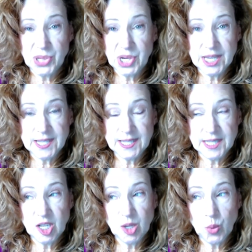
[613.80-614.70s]
but
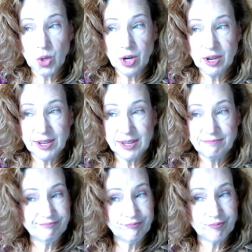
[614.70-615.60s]
did it work?
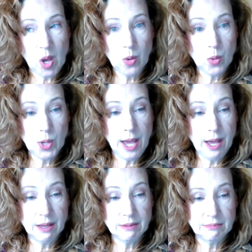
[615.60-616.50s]
Oh,
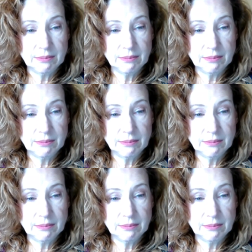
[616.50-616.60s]
yeah.